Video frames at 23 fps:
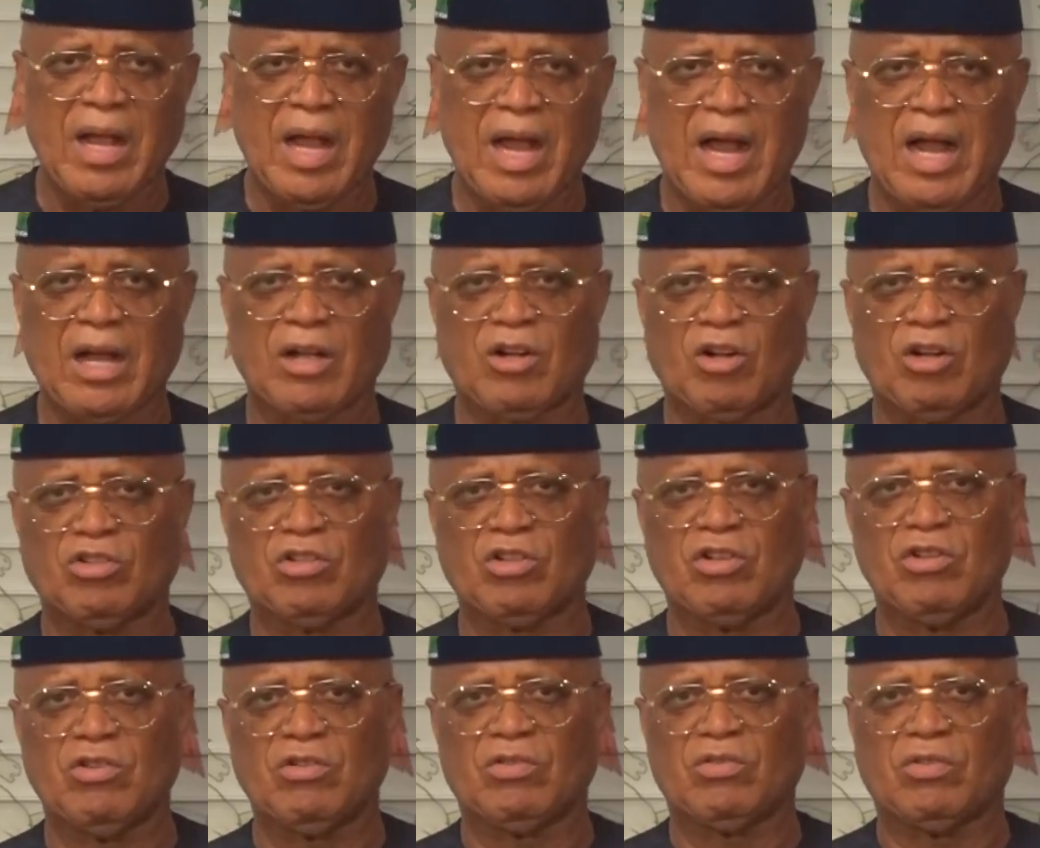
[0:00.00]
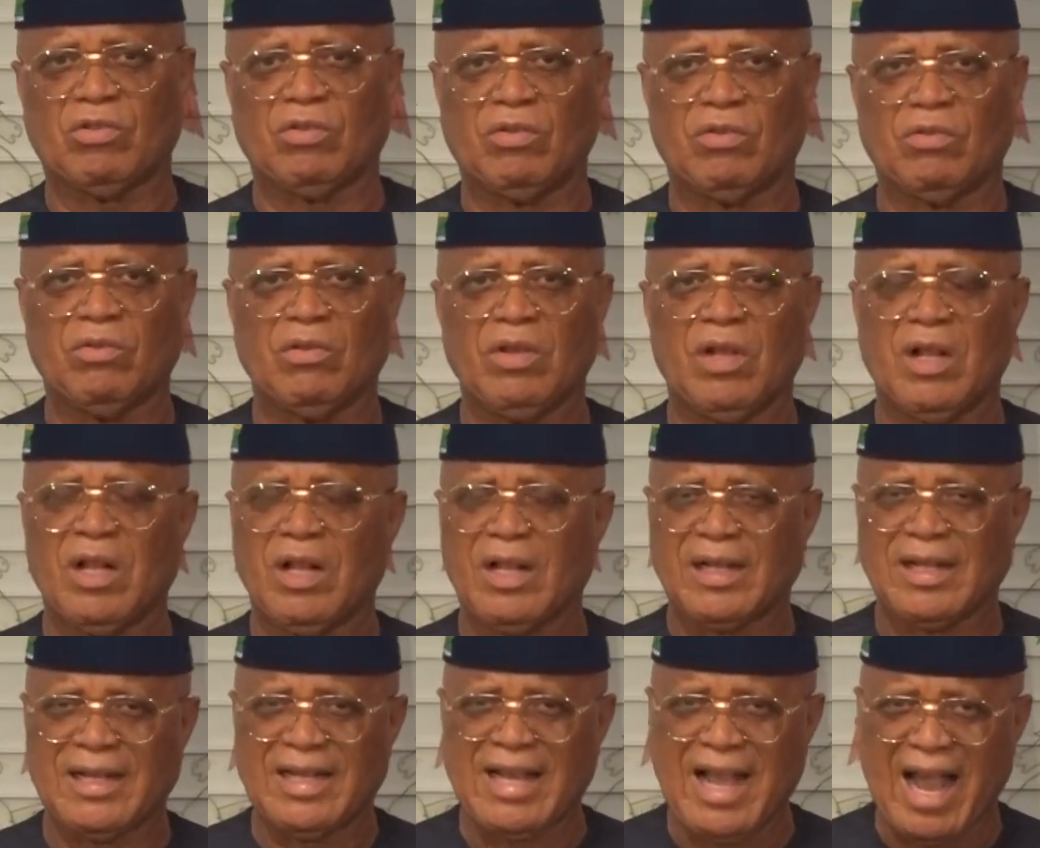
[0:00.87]
and continue to
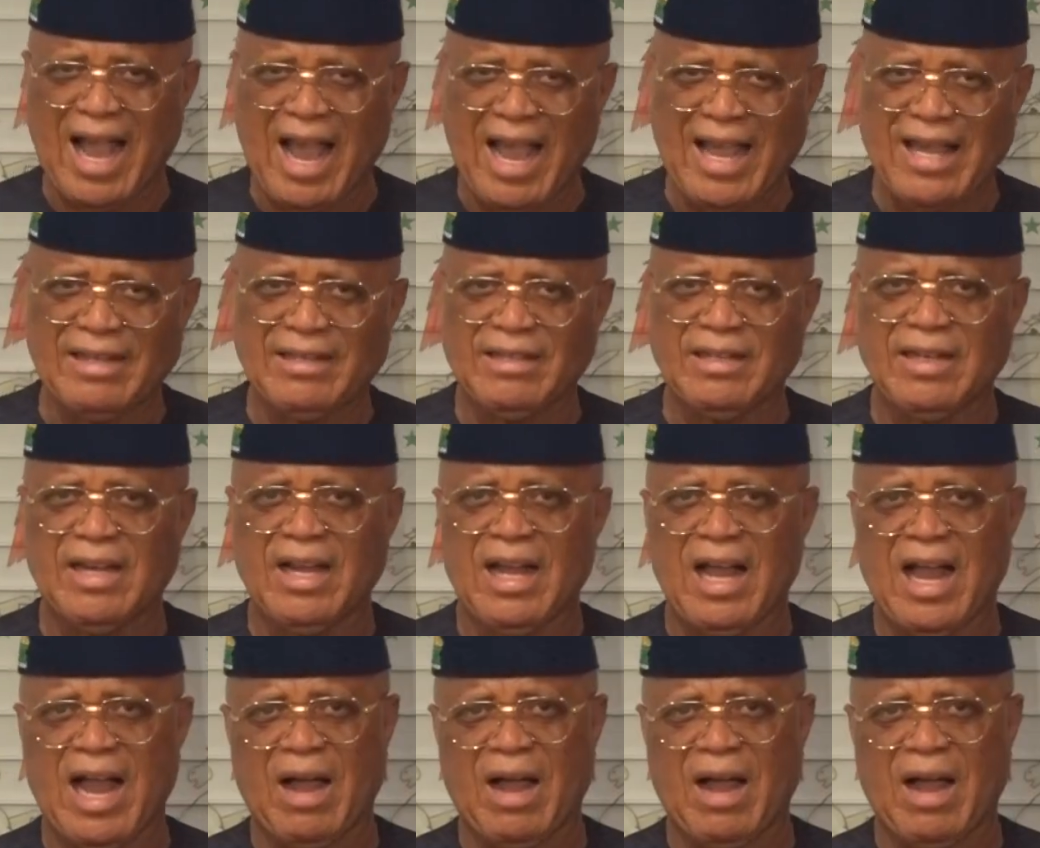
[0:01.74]
guide